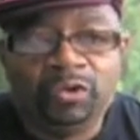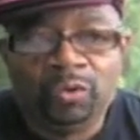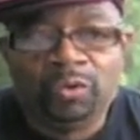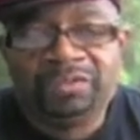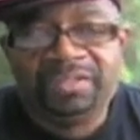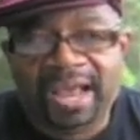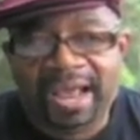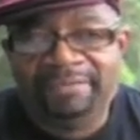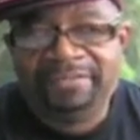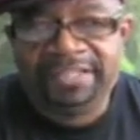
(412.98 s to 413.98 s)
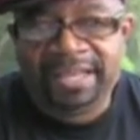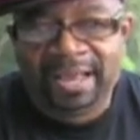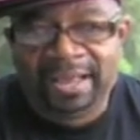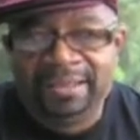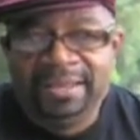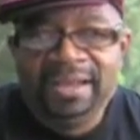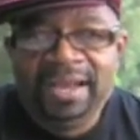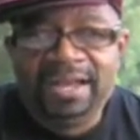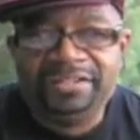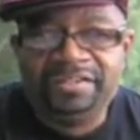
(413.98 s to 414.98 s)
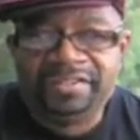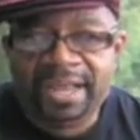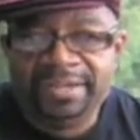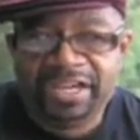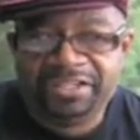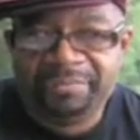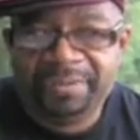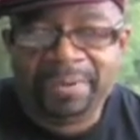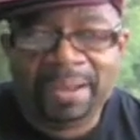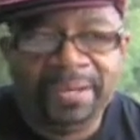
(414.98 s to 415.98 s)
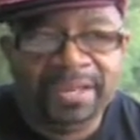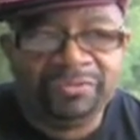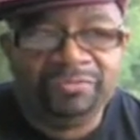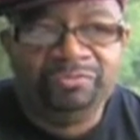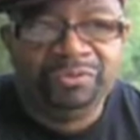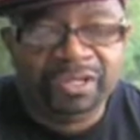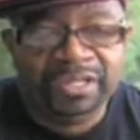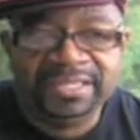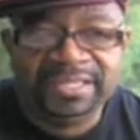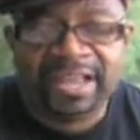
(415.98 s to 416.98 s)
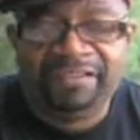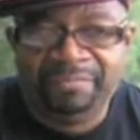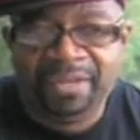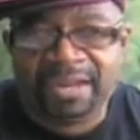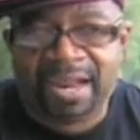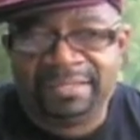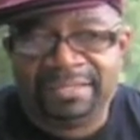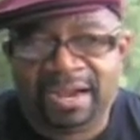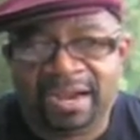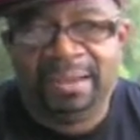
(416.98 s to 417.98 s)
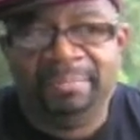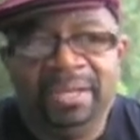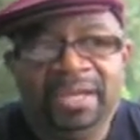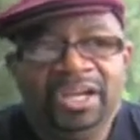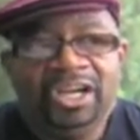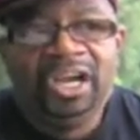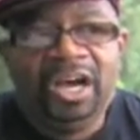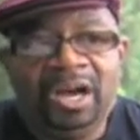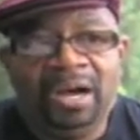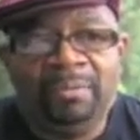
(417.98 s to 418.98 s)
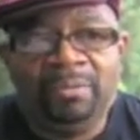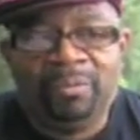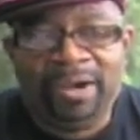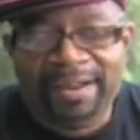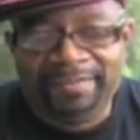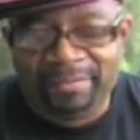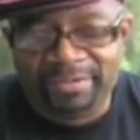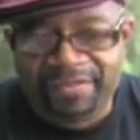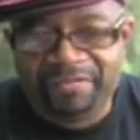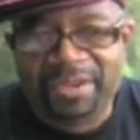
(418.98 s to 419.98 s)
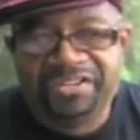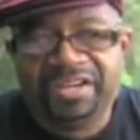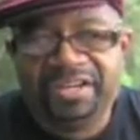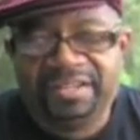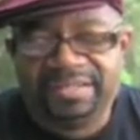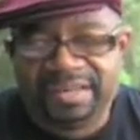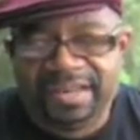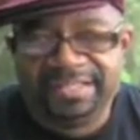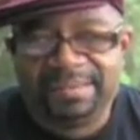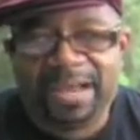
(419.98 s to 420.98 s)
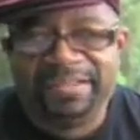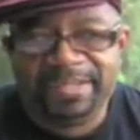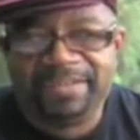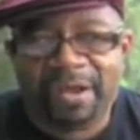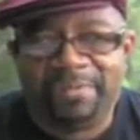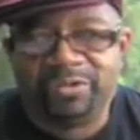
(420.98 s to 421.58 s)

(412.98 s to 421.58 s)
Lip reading: tool to have today to stay in touch with people. It has really saved me a lot of time when there was information I needed to let somebody, especially if I